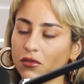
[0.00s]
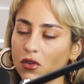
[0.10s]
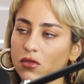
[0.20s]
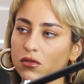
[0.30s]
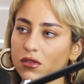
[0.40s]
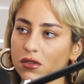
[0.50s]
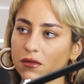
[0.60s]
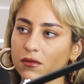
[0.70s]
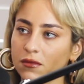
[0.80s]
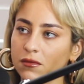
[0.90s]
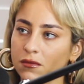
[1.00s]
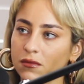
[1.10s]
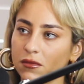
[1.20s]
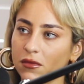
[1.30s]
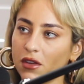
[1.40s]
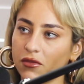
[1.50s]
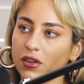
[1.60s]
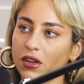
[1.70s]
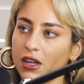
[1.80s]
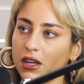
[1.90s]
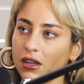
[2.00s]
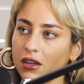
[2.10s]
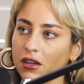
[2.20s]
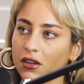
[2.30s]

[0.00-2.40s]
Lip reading: Of course. Definitely.